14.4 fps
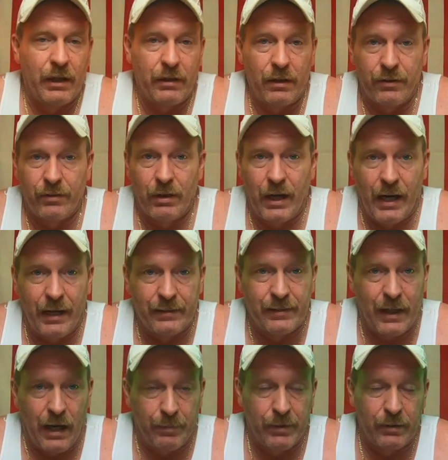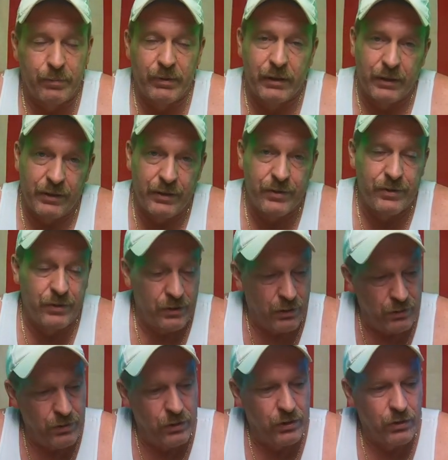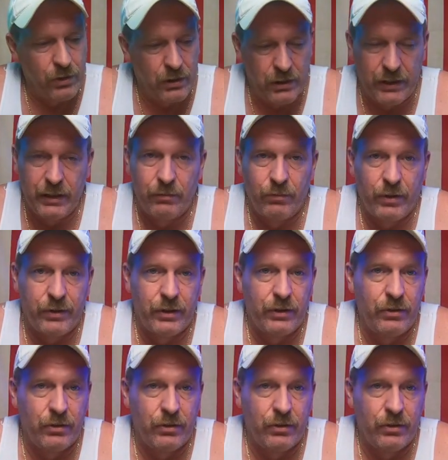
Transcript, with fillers: another hot topic because you know you can clean with it,